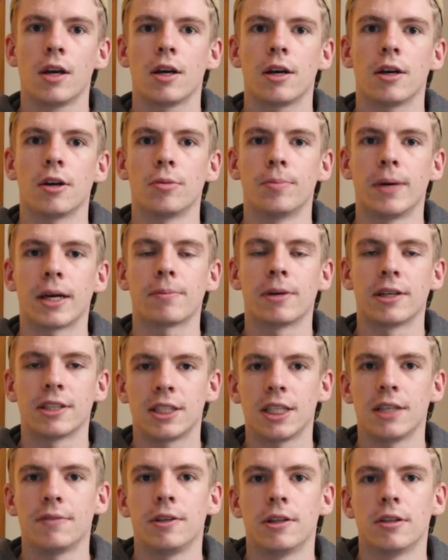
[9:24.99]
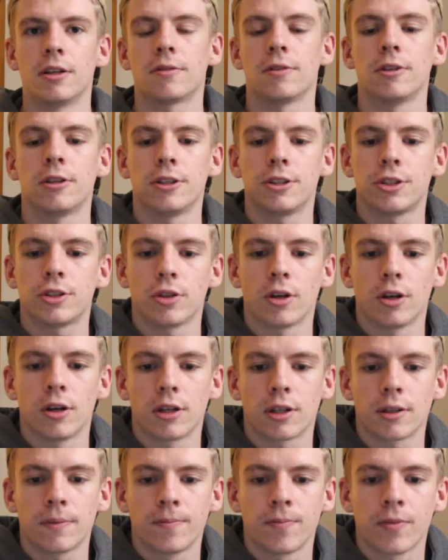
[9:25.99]
it'll make my CV look really
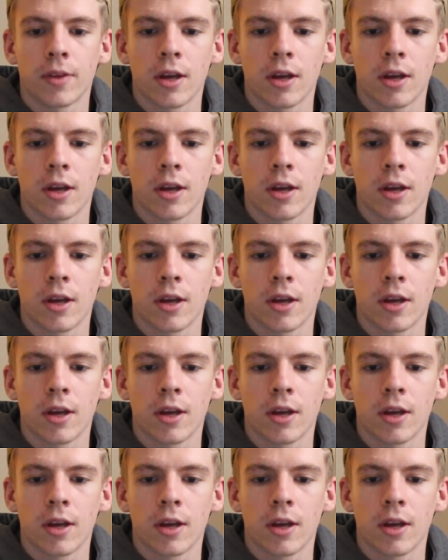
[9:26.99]
strong.